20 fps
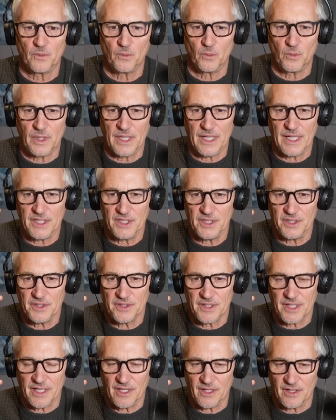where
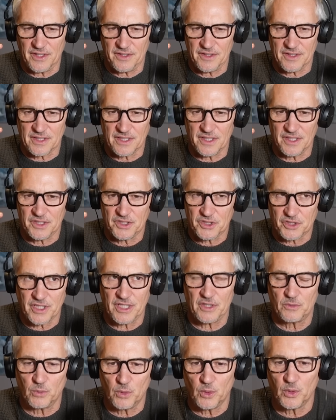they either kind of
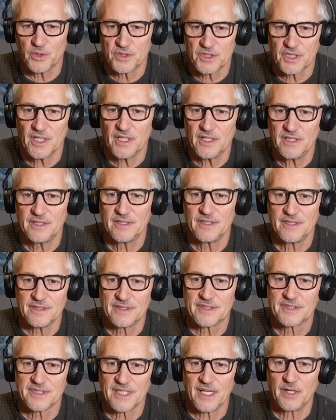tread water
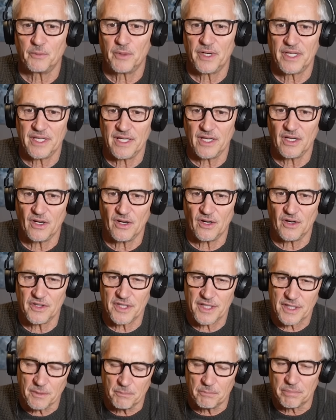and stay where they are,
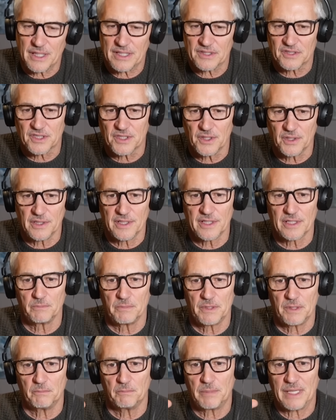they can perhaps go a little
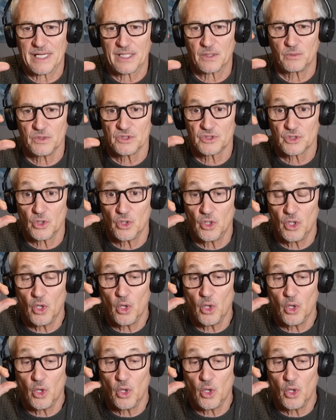bit backwards,